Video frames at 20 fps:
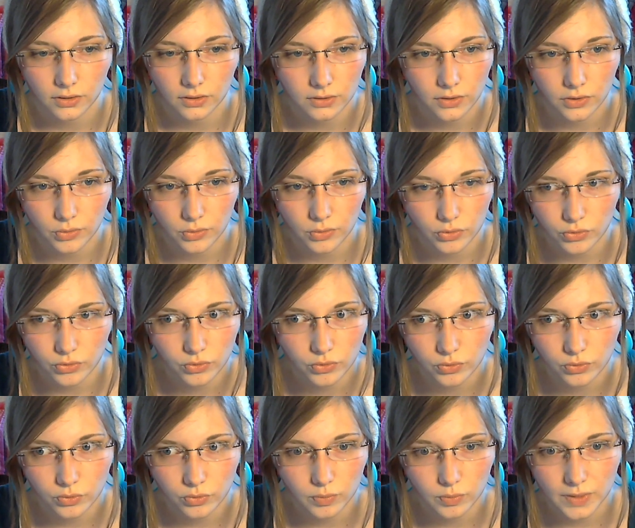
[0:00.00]

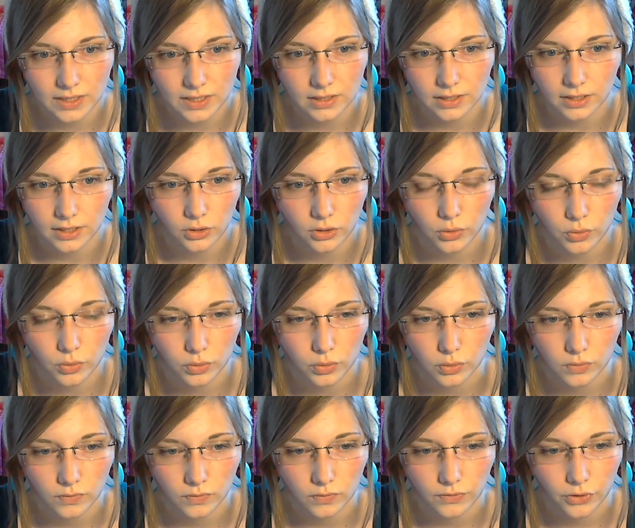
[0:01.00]
through basically no
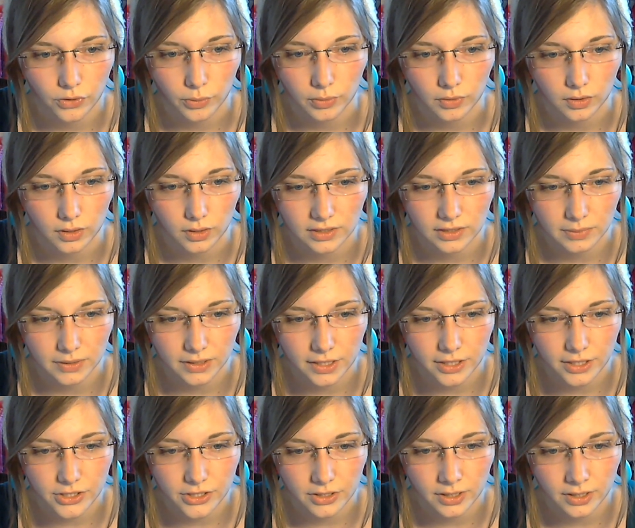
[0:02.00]
verbal
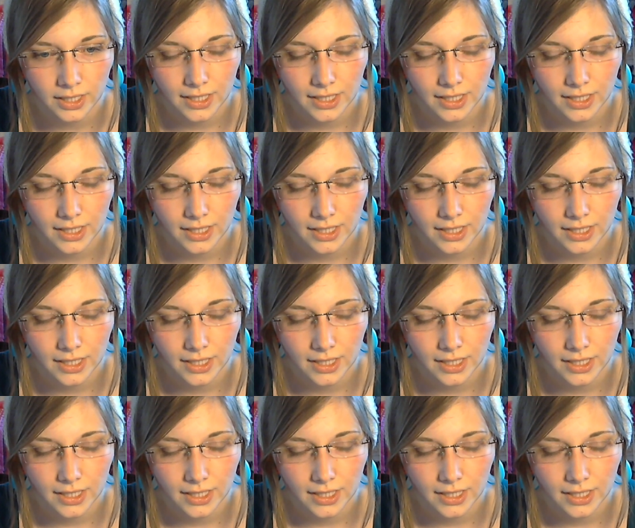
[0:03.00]
explanation.